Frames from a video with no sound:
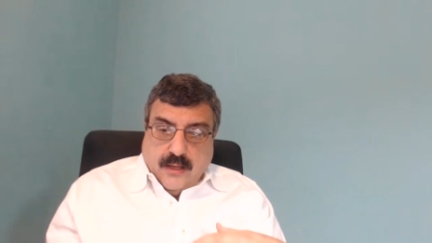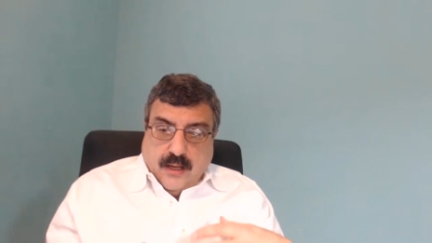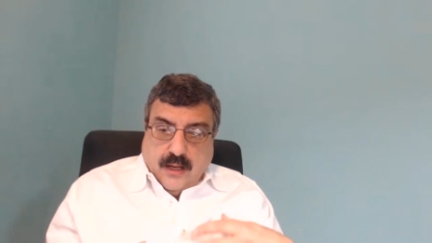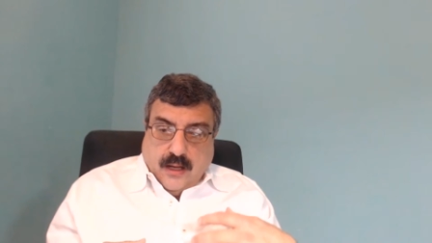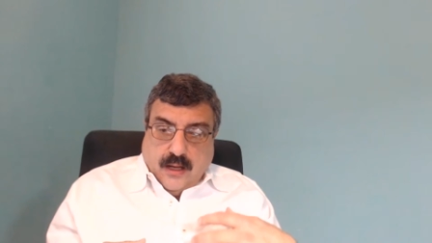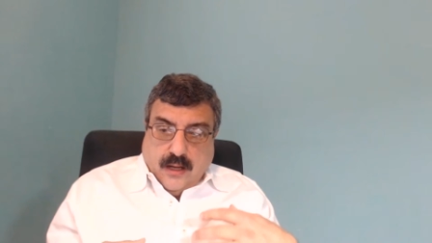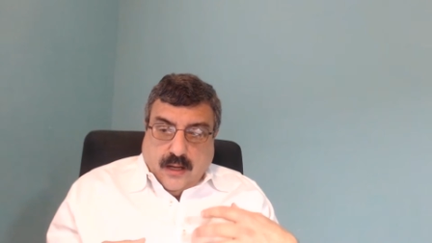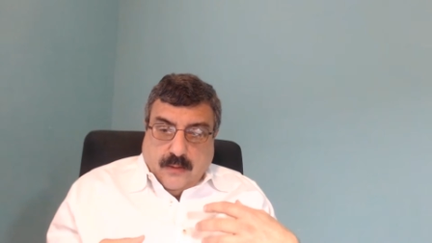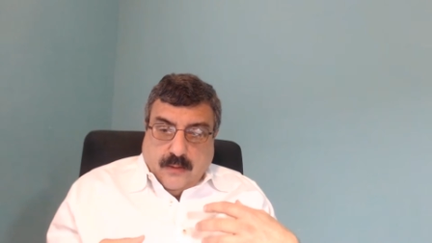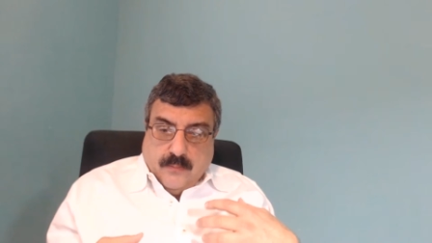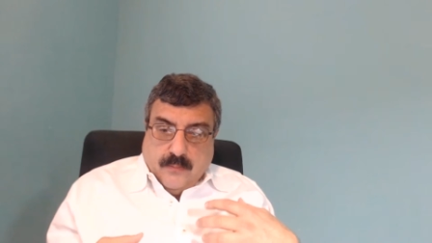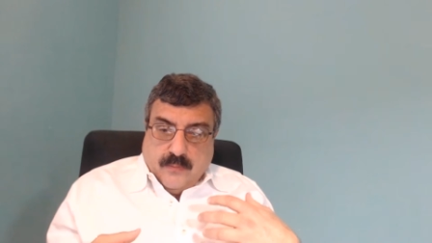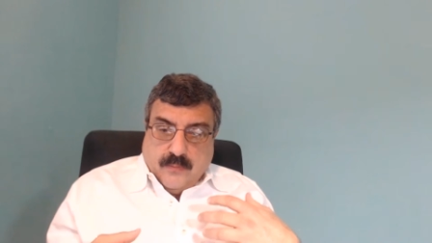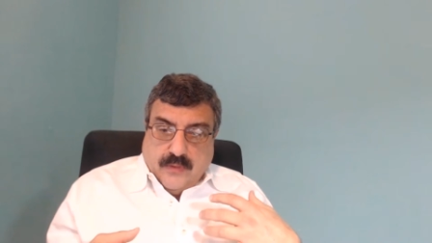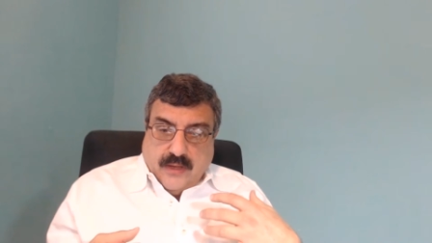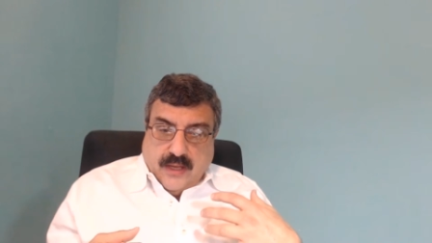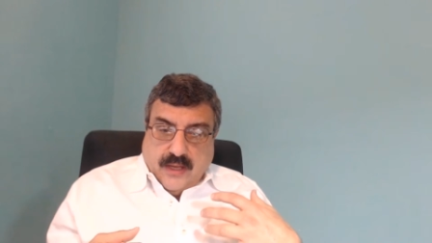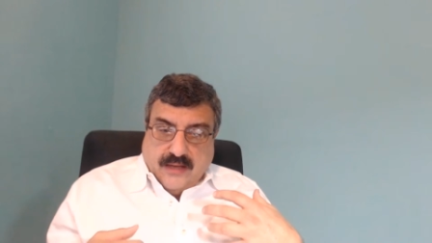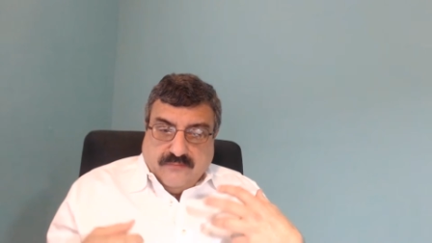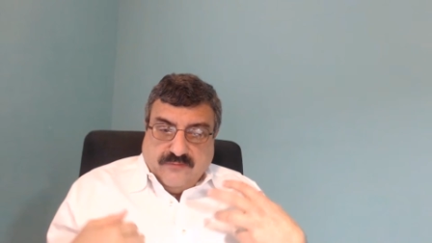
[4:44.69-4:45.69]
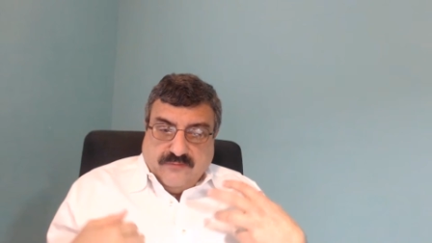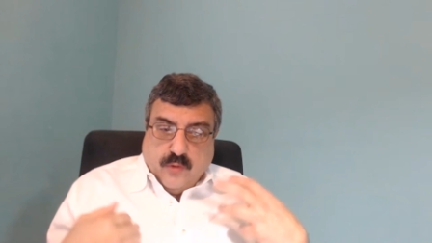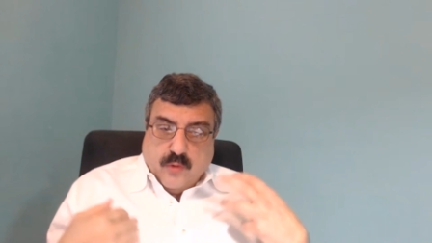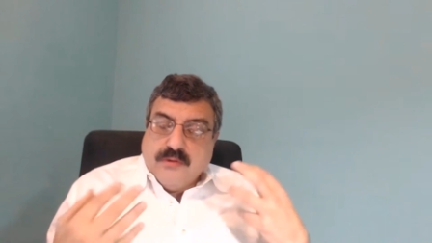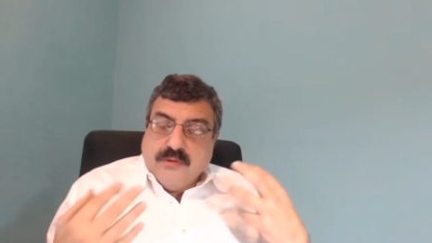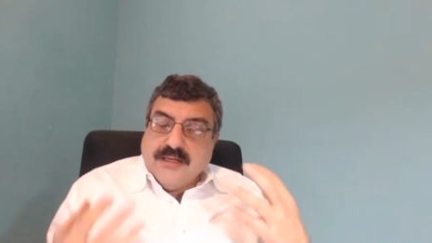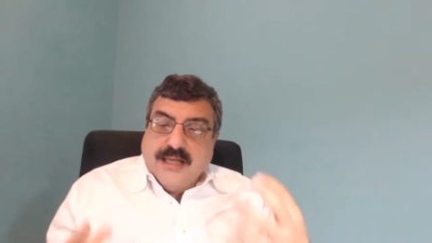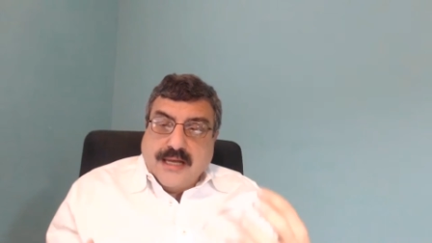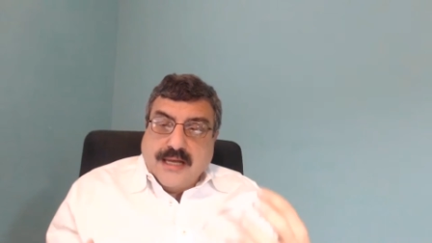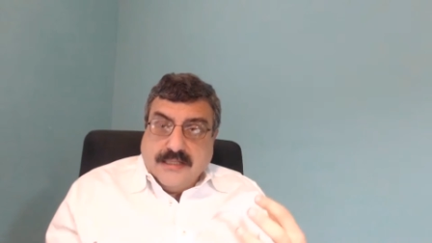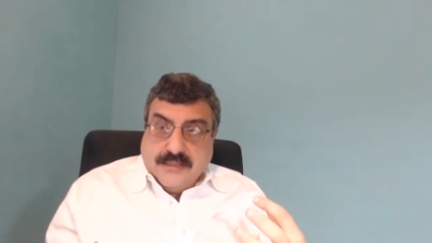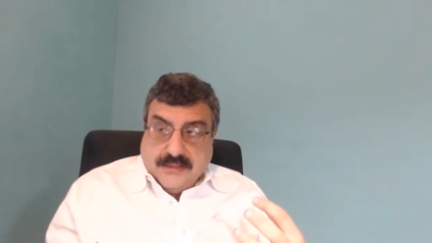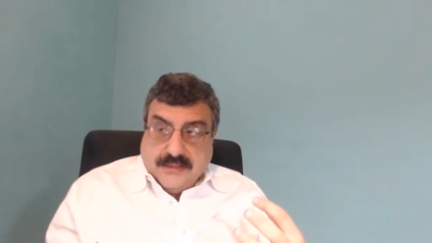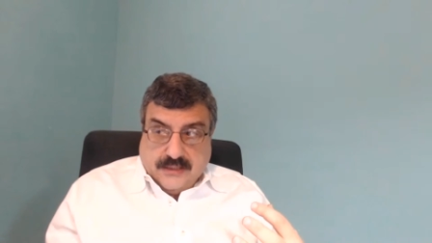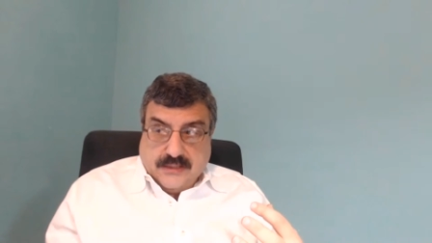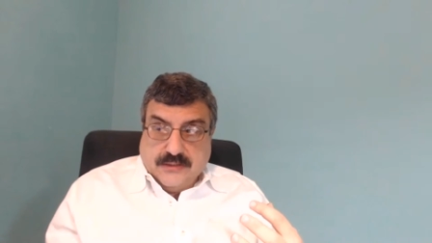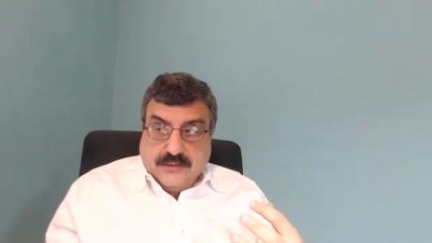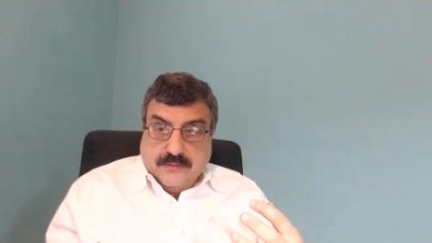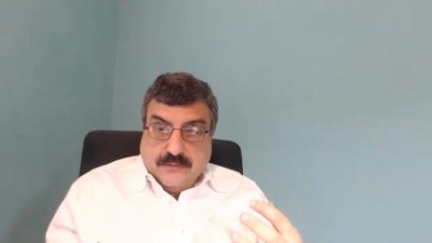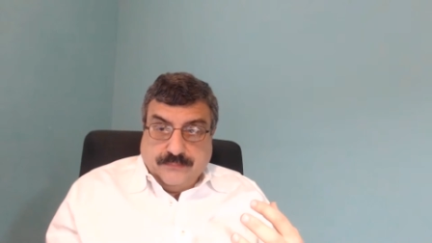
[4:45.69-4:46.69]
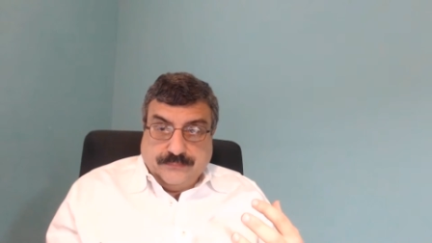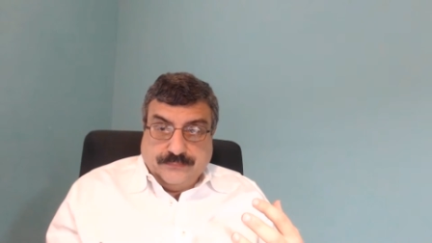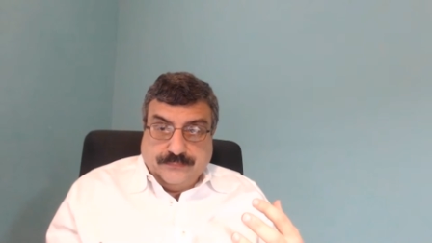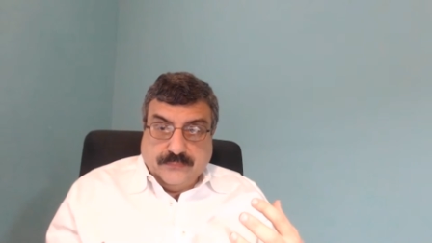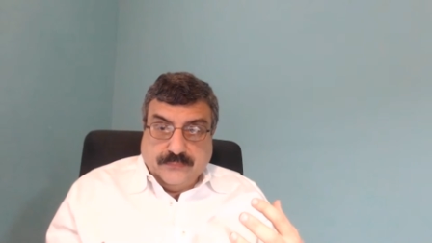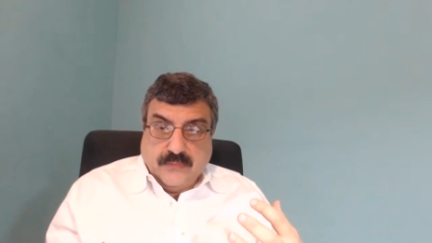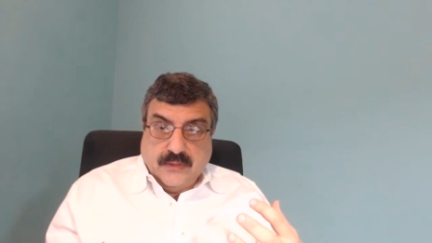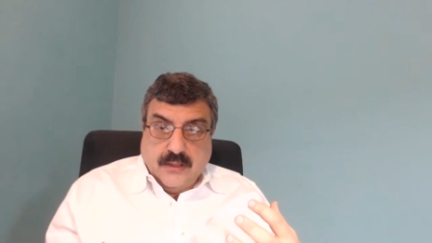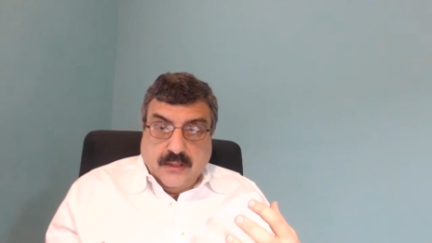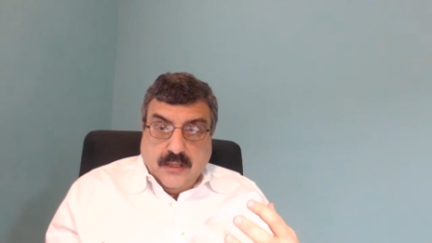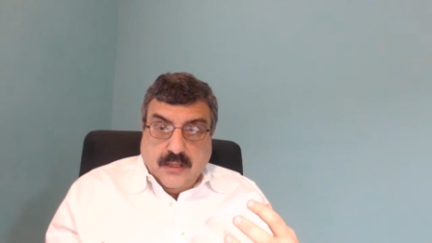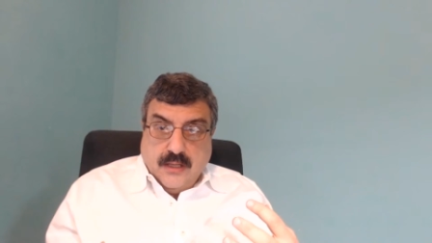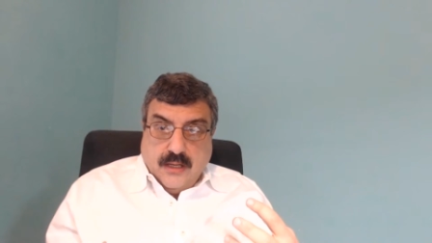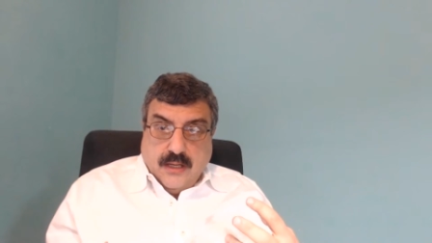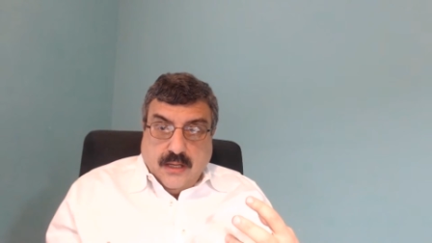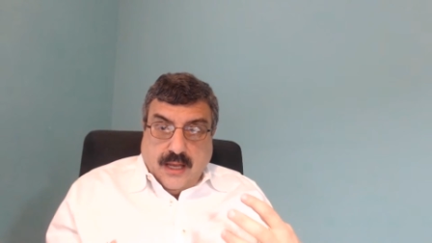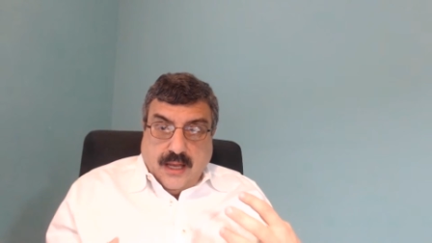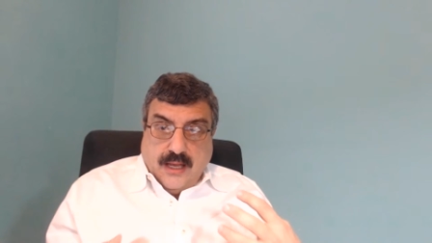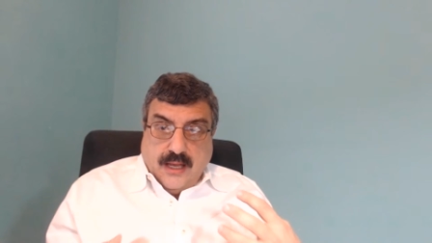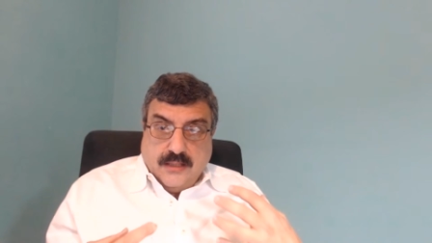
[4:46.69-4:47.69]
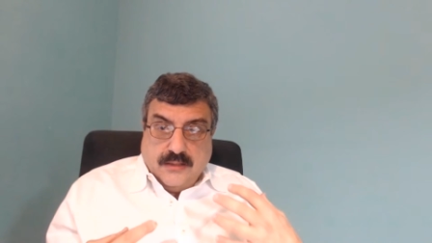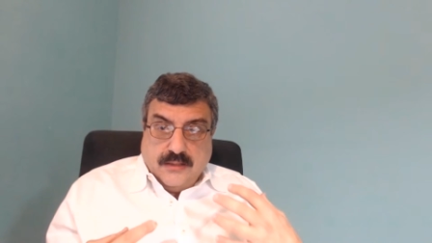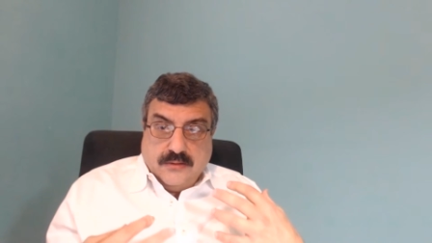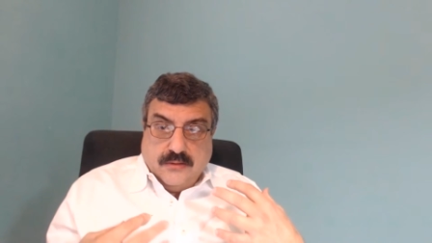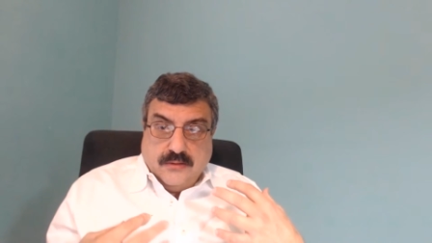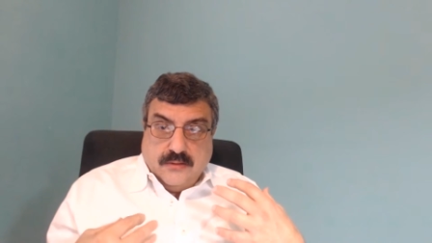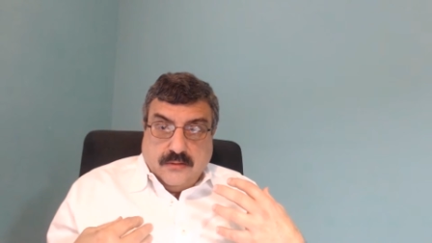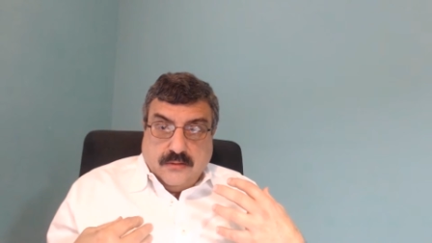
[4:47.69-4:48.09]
and for relatedness. And